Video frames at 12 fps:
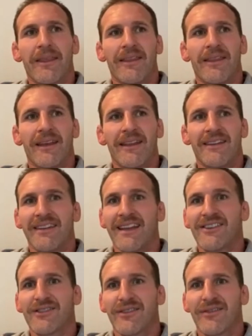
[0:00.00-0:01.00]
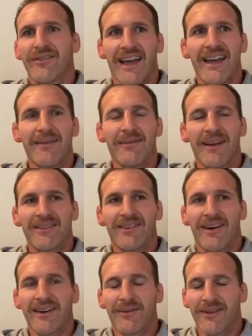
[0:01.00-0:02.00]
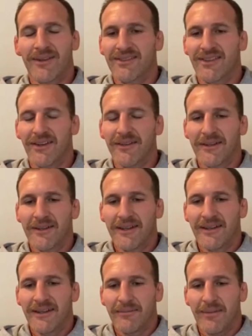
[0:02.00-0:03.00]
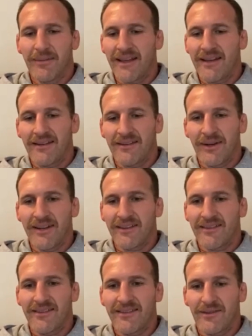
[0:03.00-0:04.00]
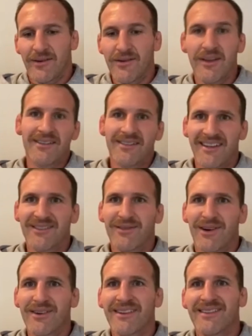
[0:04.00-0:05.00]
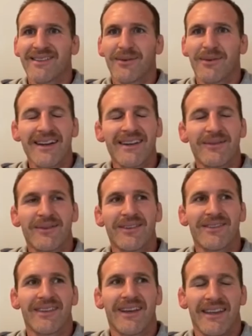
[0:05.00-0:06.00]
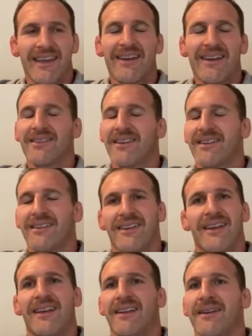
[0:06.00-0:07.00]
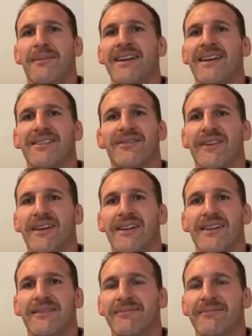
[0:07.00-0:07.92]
in the nature of the game, how tight it was. So, man, when it's all those things rolled into one, it was an amazing feeling.